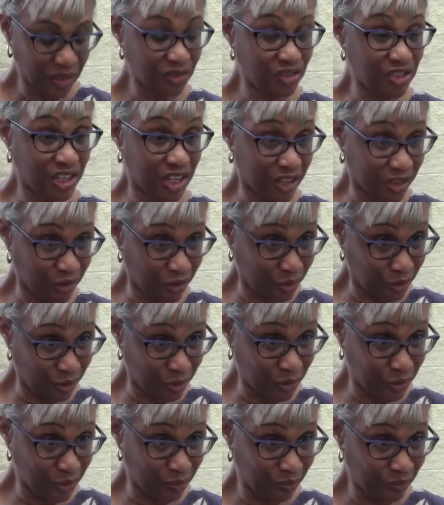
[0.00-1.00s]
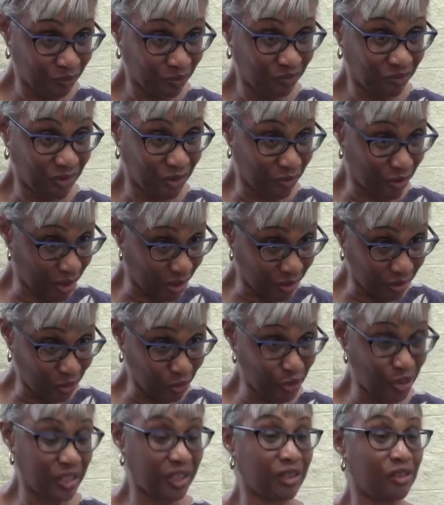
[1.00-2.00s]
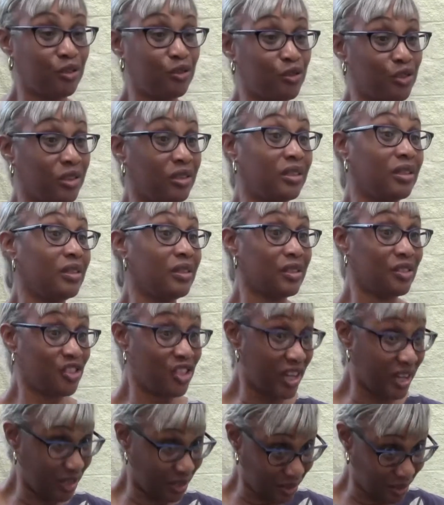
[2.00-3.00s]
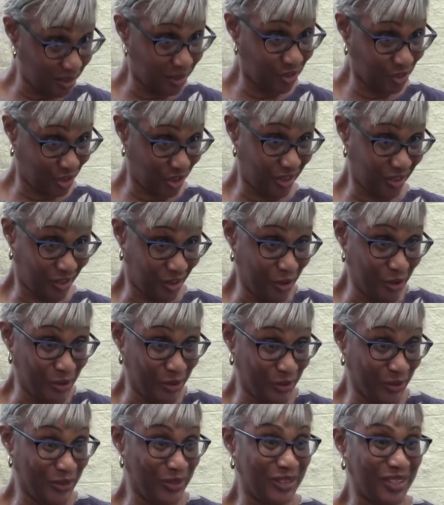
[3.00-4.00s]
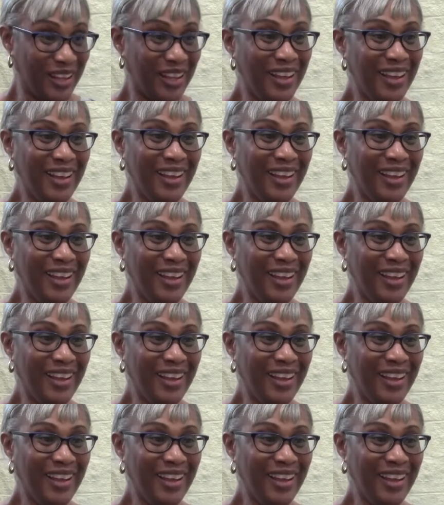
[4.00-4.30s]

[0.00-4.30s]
Checkers, regular checkers, and then the Chinese checkers.